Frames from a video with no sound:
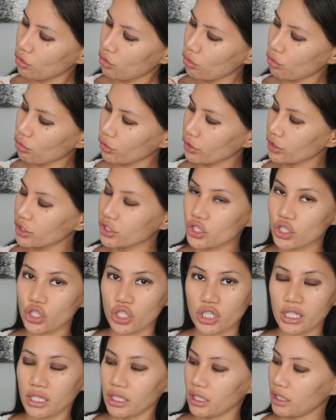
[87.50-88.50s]

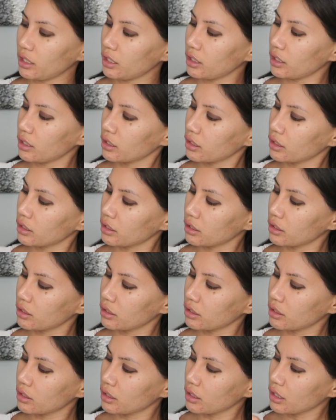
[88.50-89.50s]
orangey.
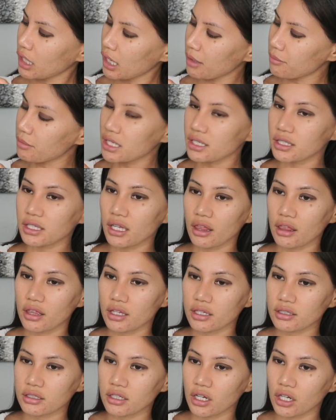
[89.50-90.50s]
I'm mixing
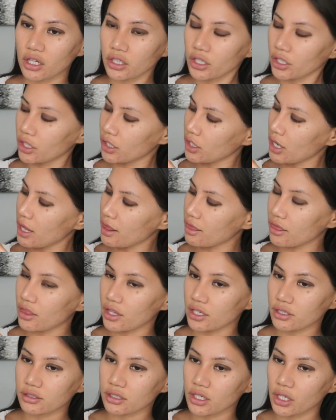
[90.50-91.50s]
this color and
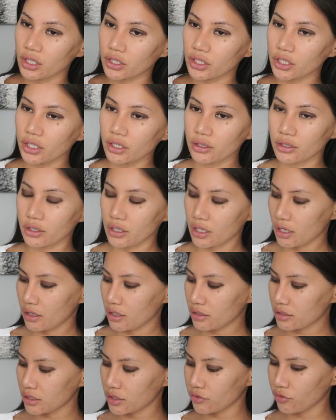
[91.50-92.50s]
this color.
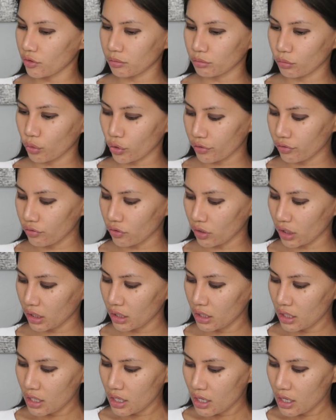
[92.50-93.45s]
This is from Morphe.